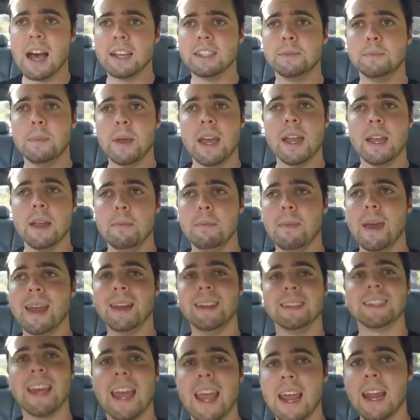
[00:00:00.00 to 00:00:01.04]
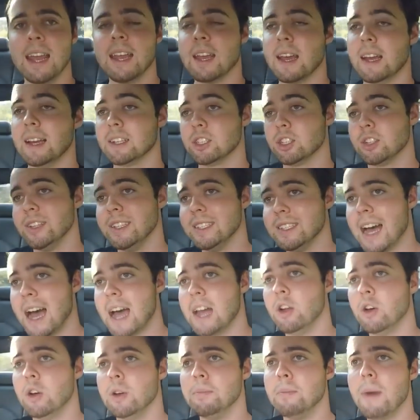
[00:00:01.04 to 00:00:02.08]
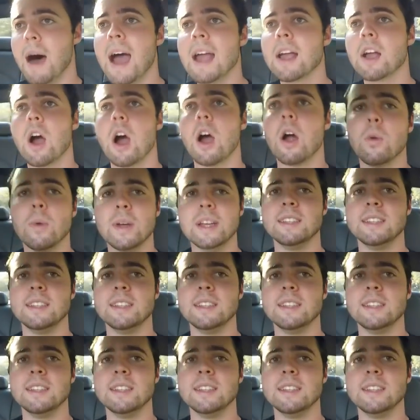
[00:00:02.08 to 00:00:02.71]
has been maintained. I actually dynoed my car